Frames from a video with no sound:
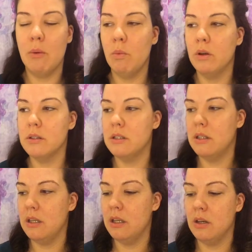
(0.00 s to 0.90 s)
what's
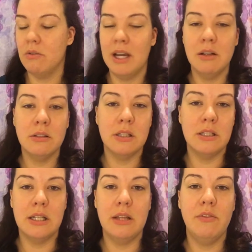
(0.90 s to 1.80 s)
the ground
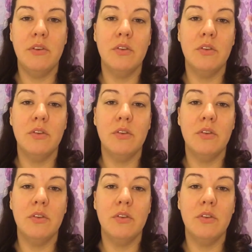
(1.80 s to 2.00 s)
underneath you?